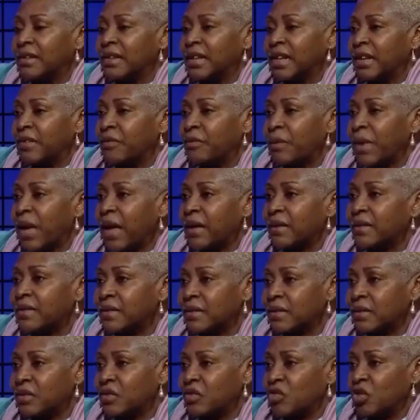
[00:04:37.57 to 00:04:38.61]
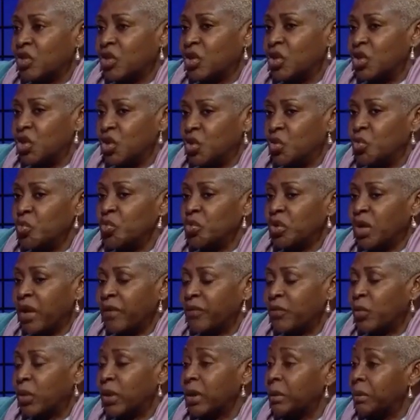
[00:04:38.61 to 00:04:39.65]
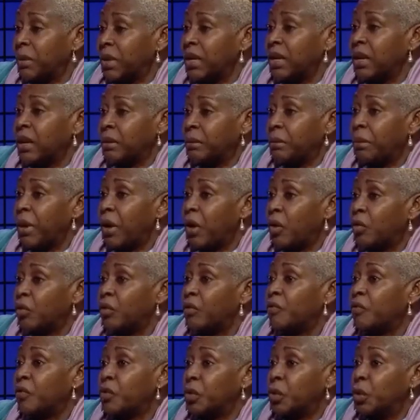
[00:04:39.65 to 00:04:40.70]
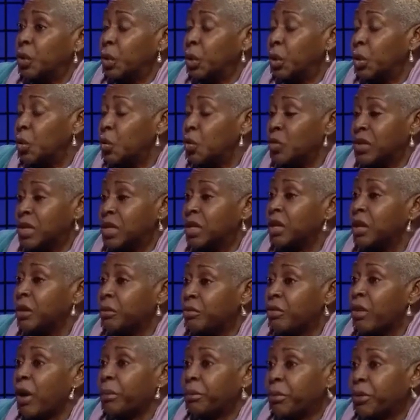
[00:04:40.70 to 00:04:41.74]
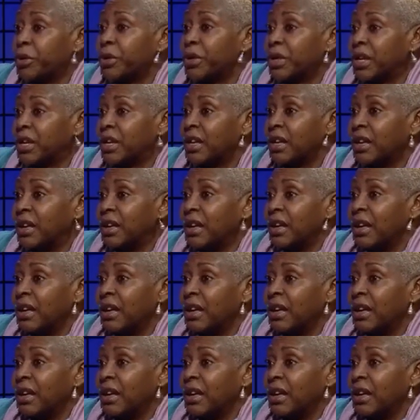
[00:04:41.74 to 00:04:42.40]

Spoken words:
slave masters to the tune of £20 million for losing their property,